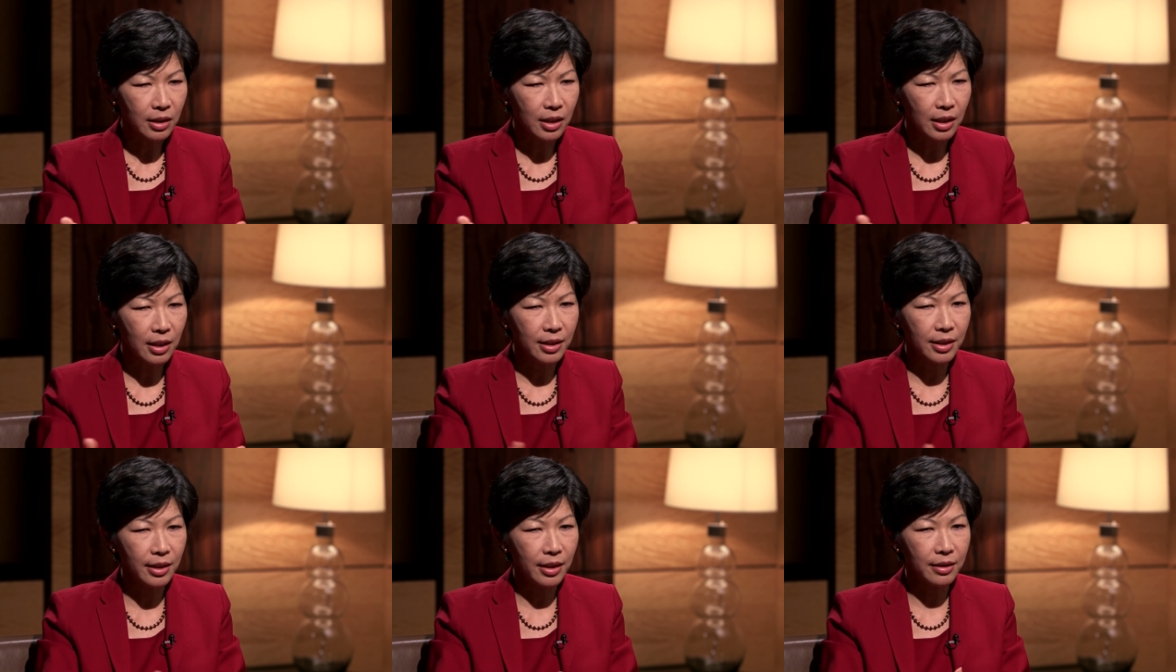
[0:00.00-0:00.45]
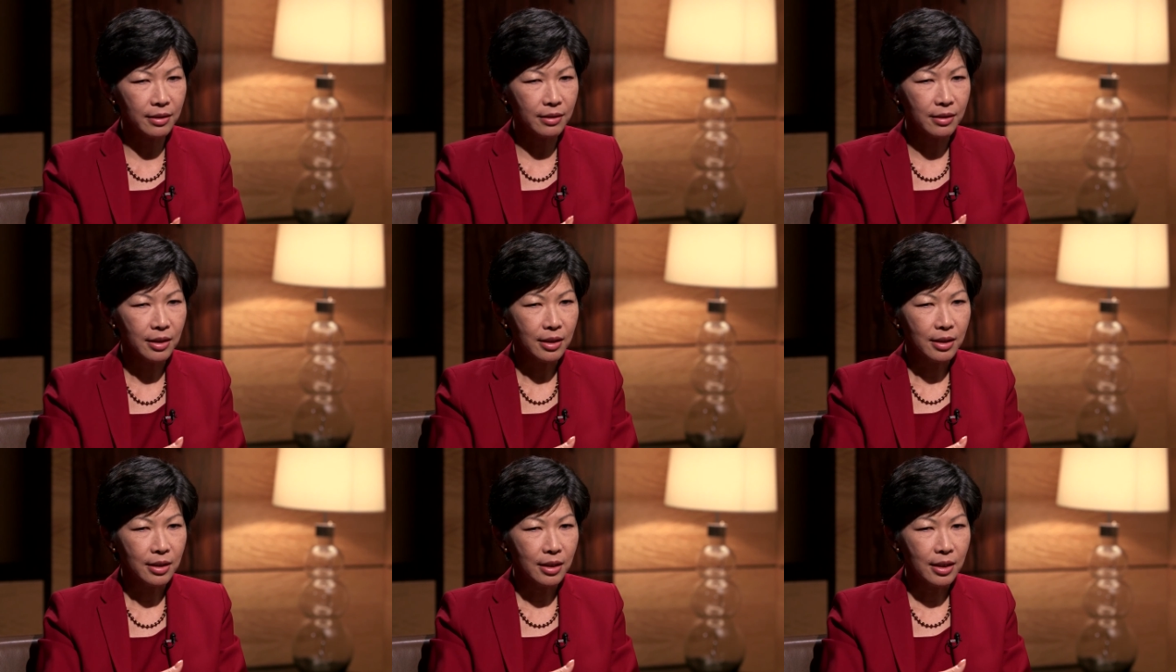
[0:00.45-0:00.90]
And
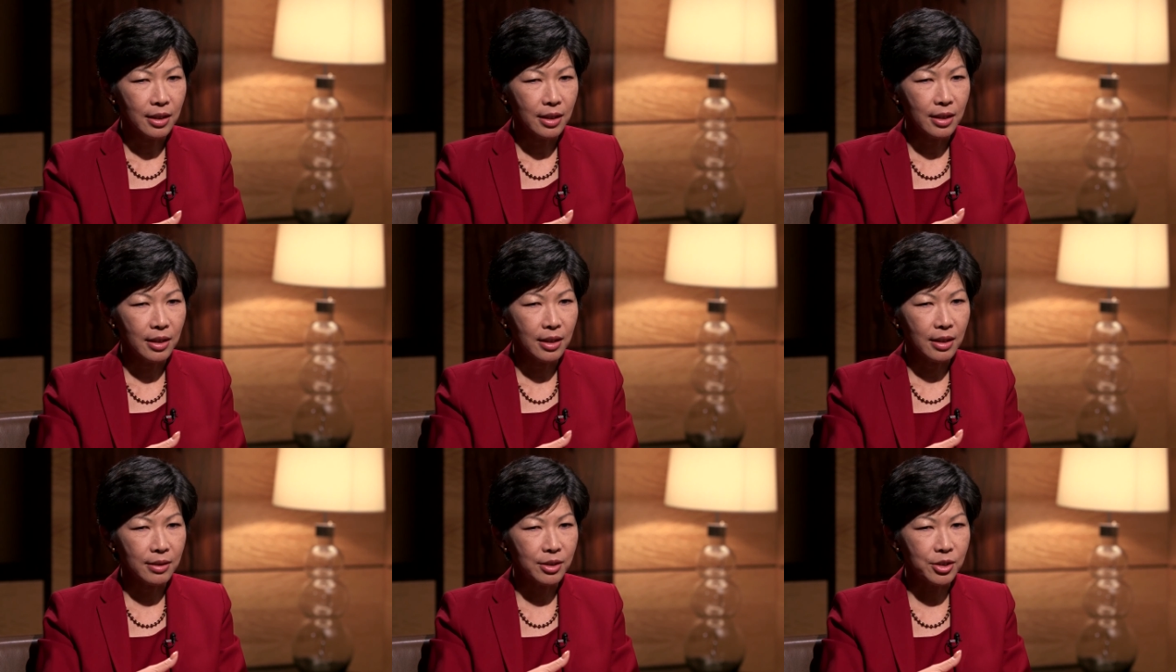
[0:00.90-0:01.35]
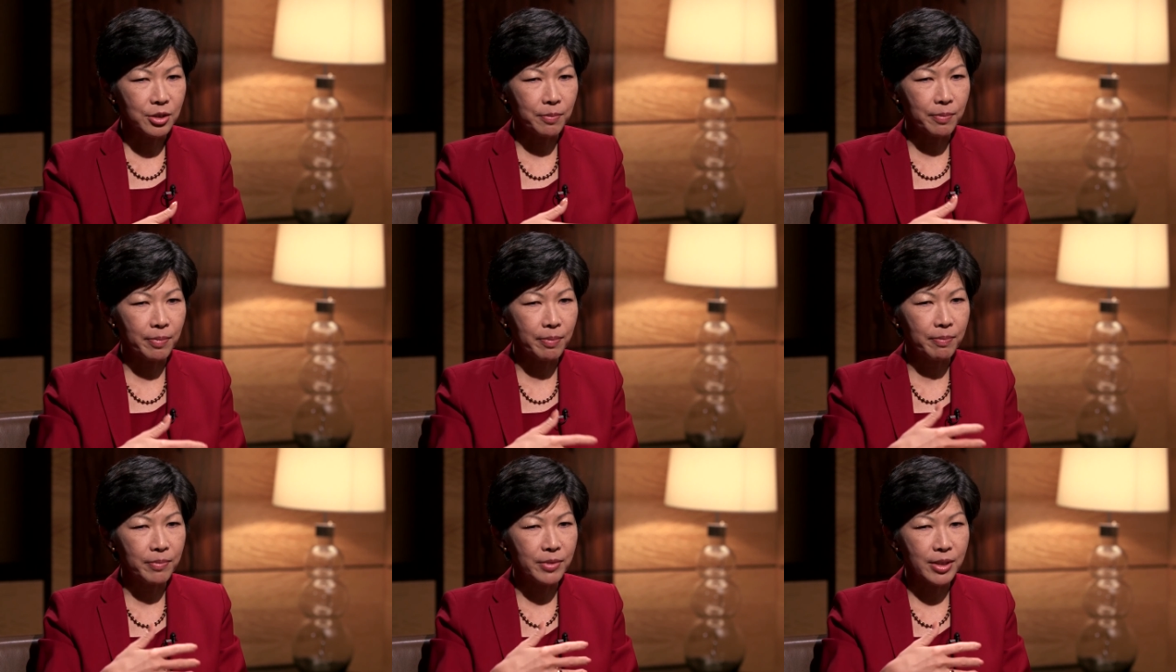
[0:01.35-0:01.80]
yet, J
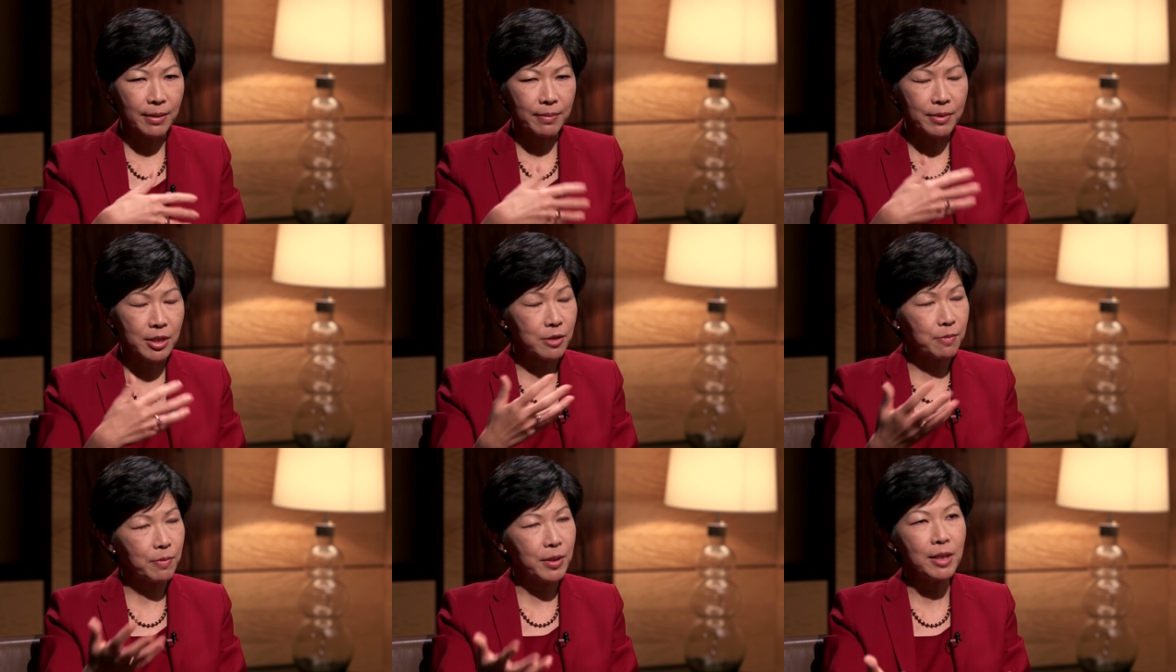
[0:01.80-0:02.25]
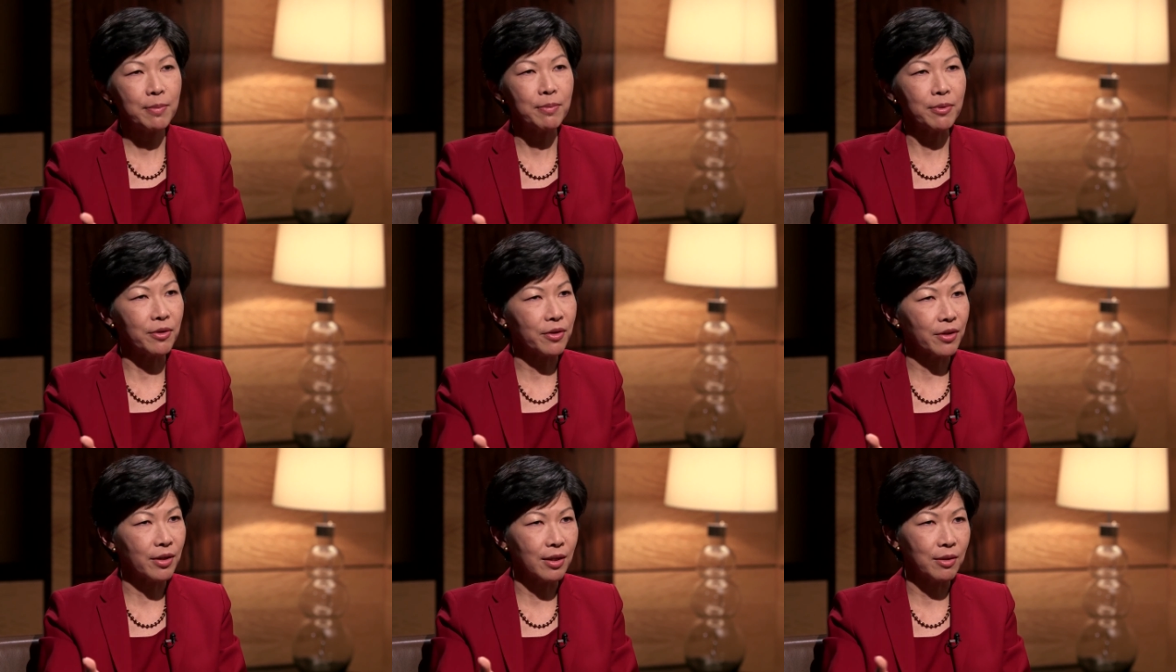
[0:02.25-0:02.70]
Japanese
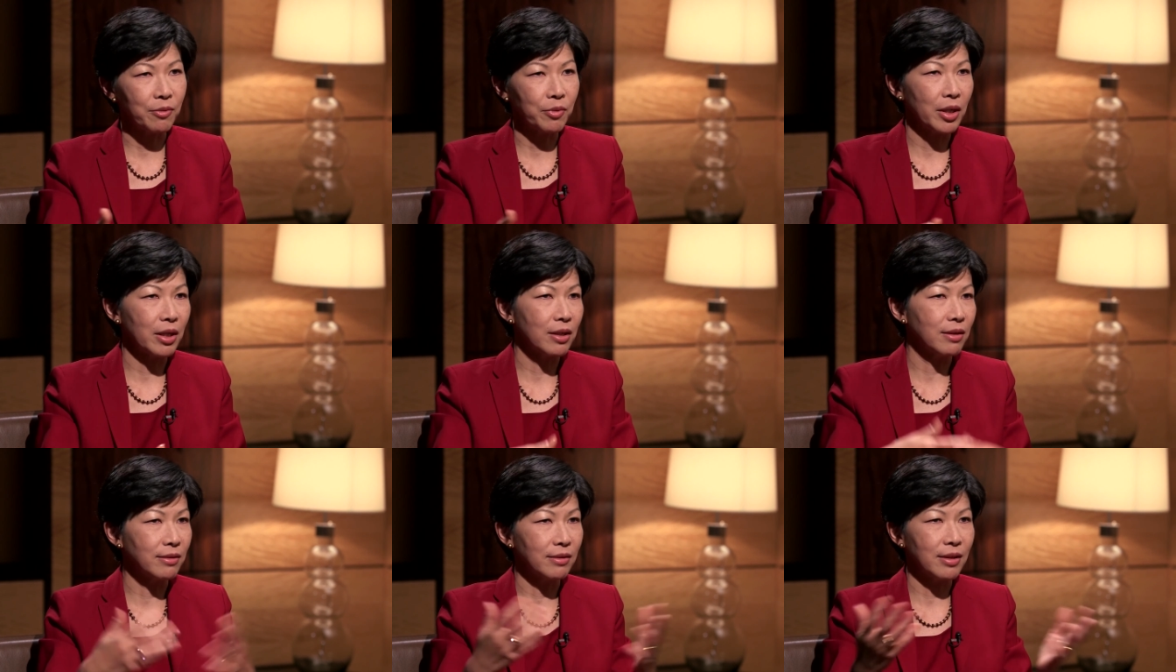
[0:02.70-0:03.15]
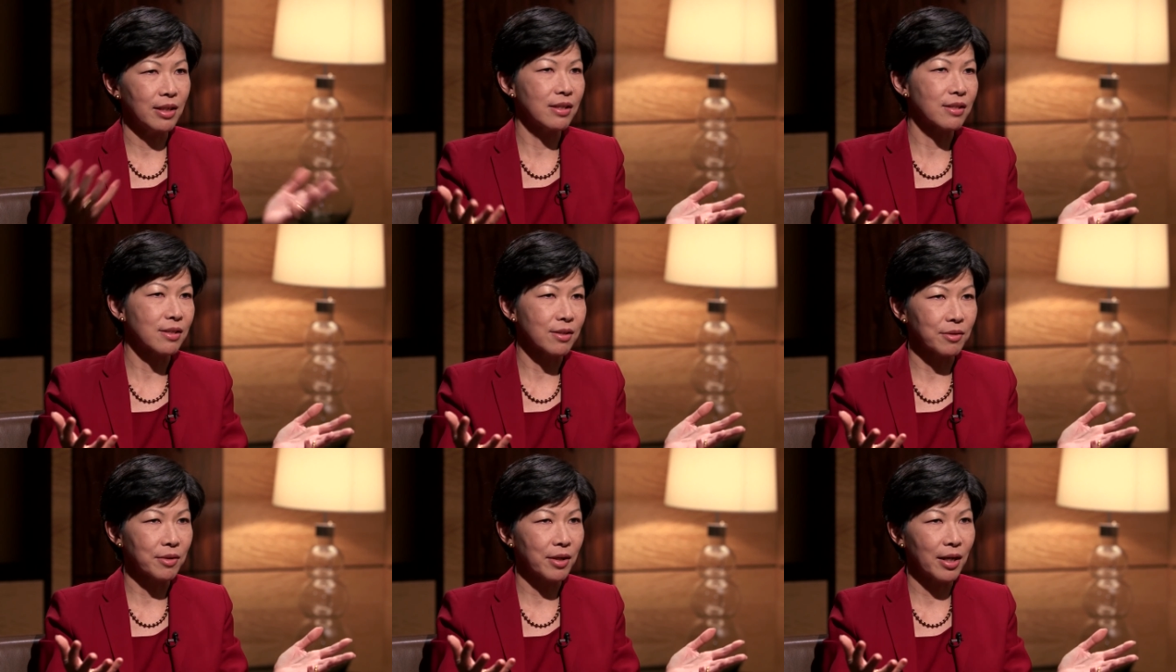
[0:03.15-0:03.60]
people thought, well,
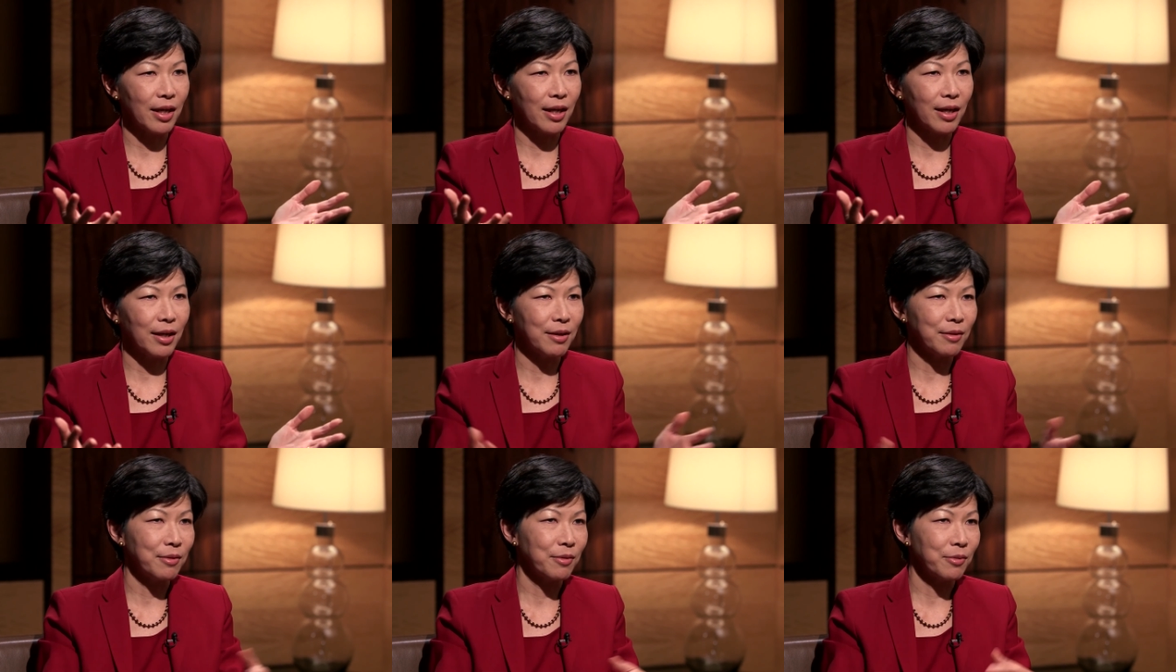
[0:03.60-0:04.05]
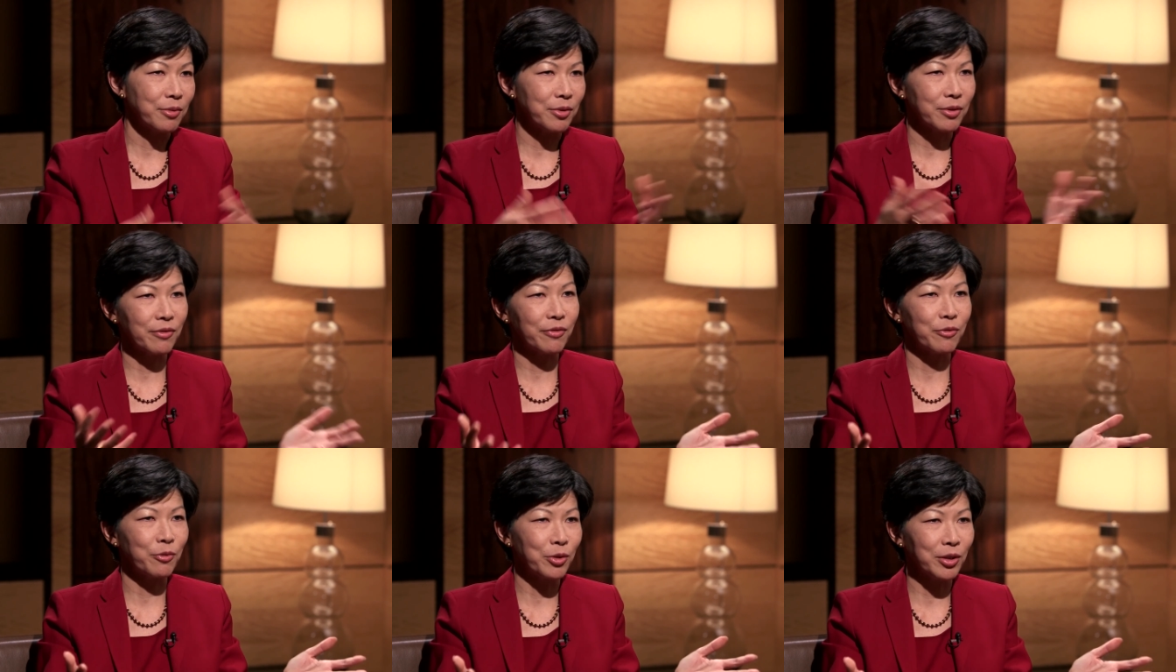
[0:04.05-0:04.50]
it's okay,
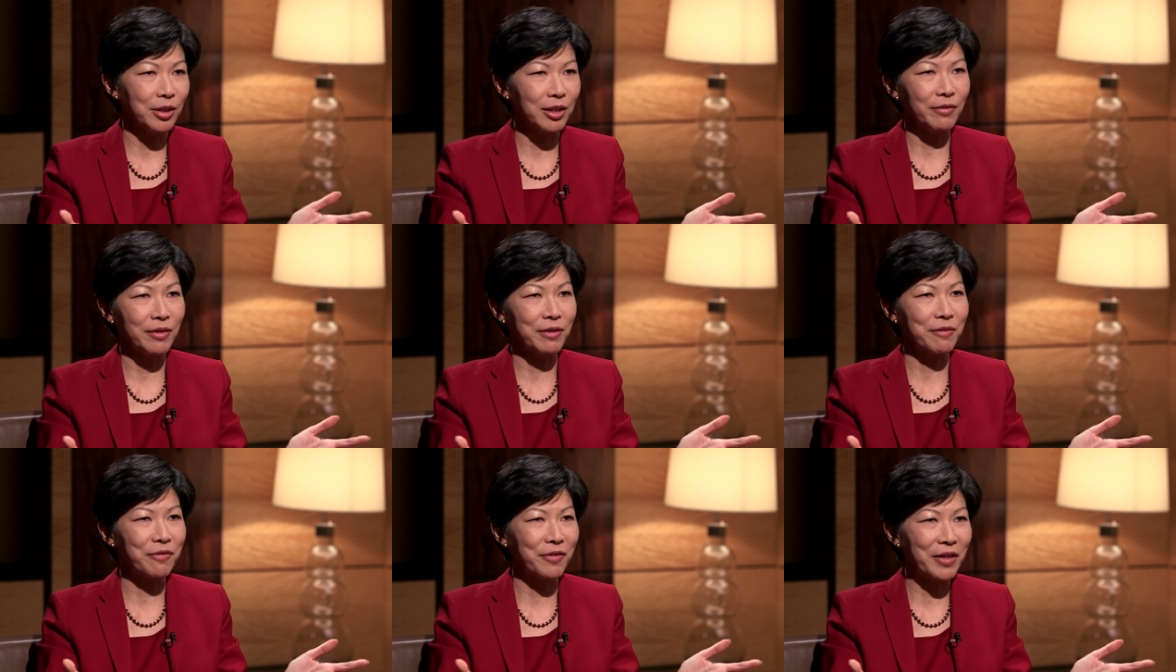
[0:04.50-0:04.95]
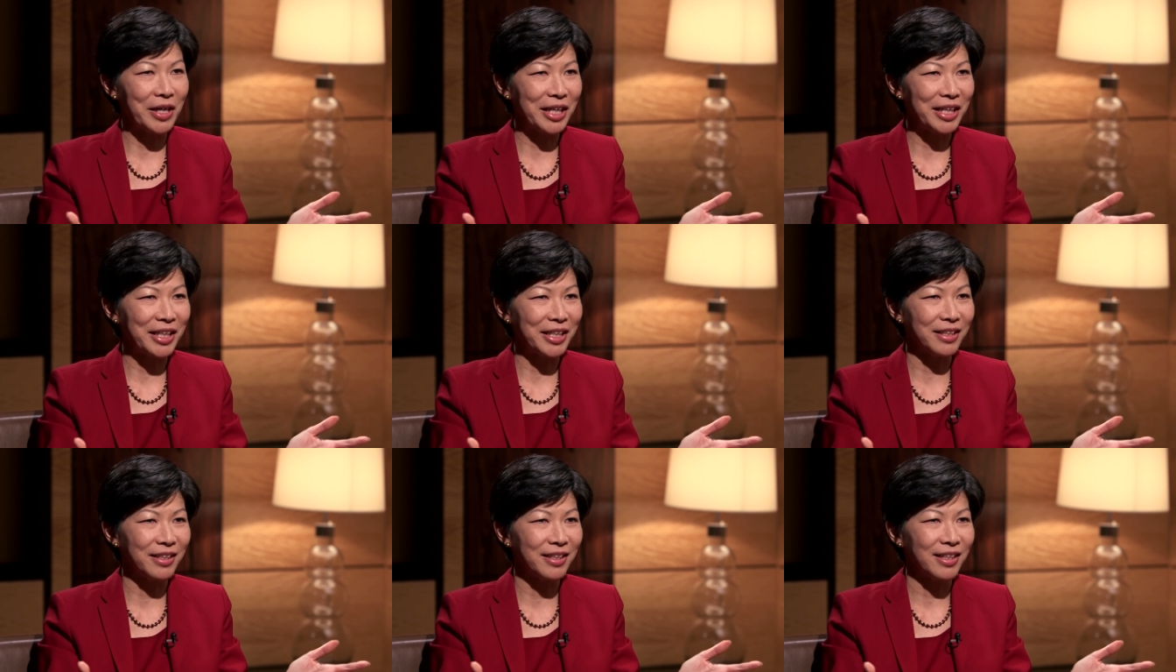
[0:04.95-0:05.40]
we're, we're living
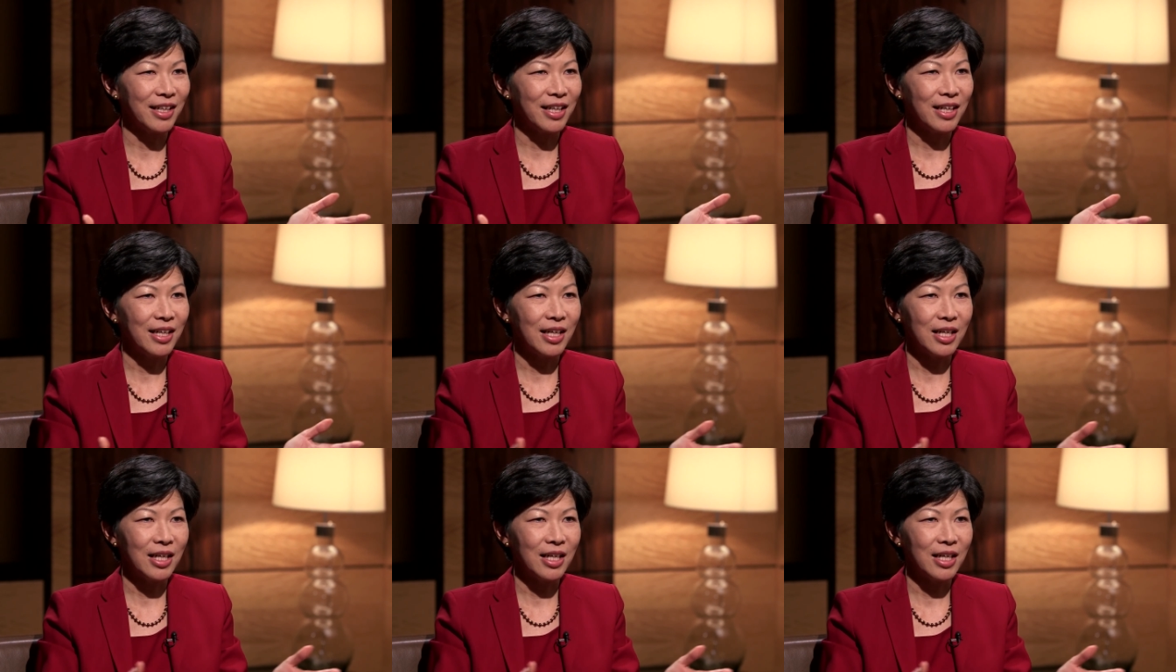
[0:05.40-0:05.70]
fine,